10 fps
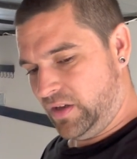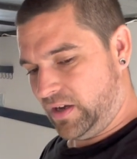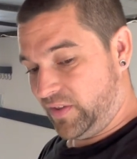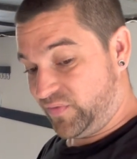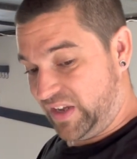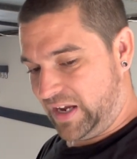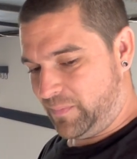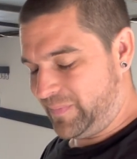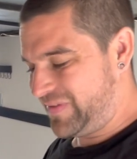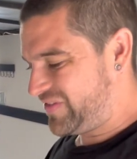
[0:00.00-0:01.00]
I think
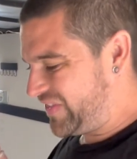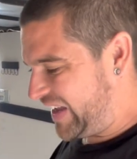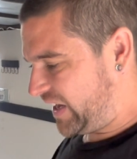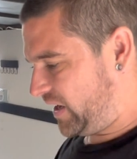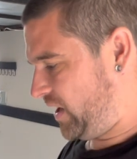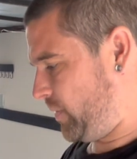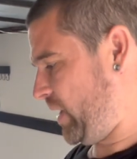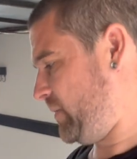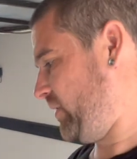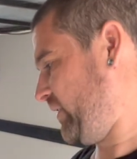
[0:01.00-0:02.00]
I
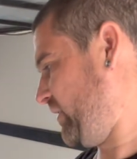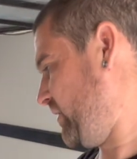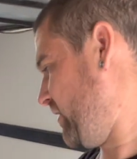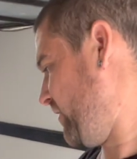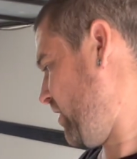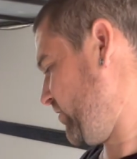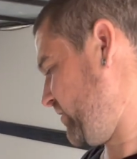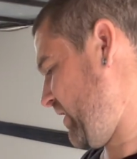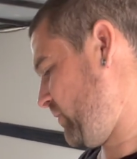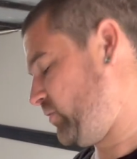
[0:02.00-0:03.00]
might be able to get it done all
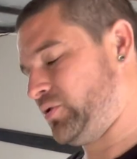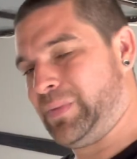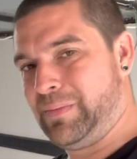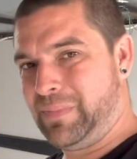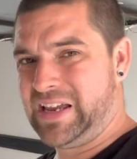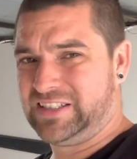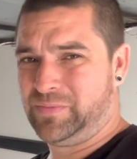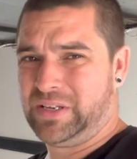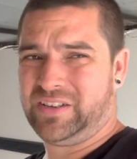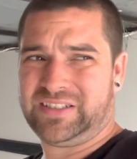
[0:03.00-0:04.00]
today, which would be
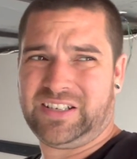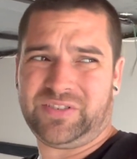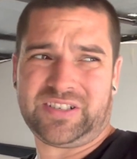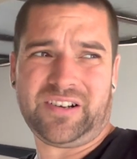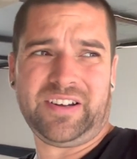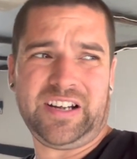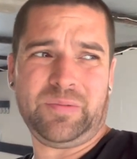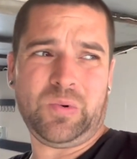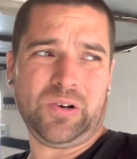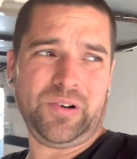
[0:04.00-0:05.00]
amazing, because then if it's not raining
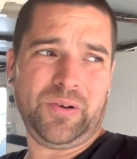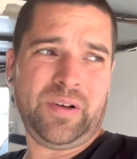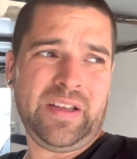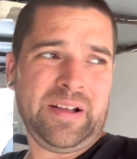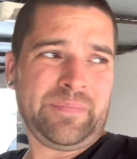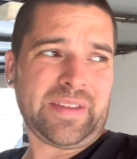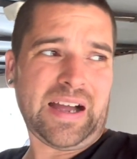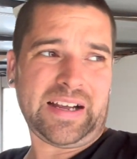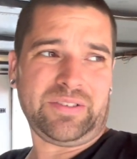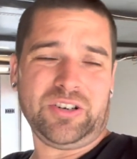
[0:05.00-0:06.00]
tomorrow,
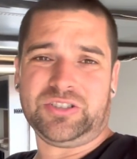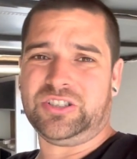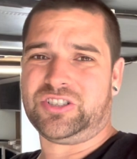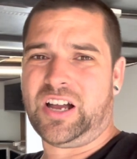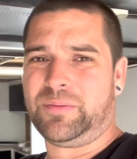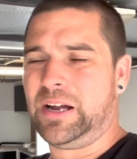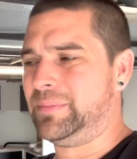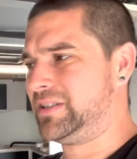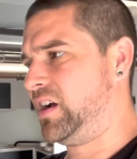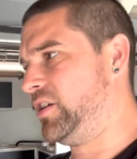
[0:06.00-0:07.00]
I can run to the shop,
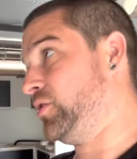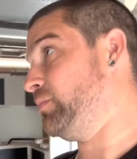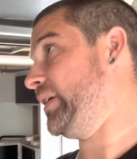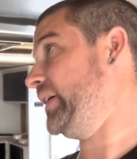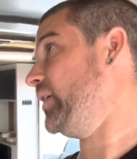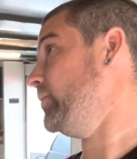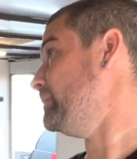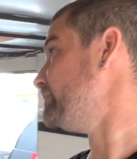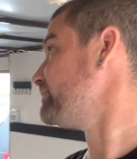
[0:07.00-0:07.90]
grab the Tahoe, bring it home.